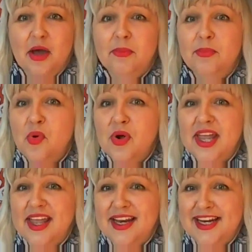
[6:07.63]
More
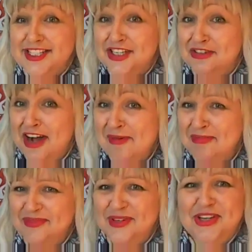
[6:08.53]
Care, Less Crap,
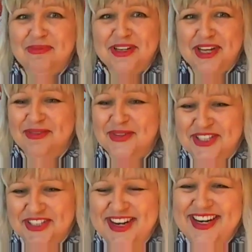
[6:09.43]
which I'm looking forward
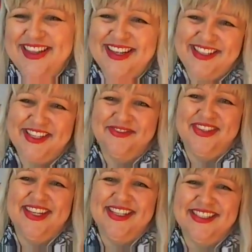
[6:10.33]
to reading. That sounds
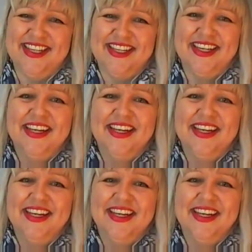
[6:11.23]
fantastic.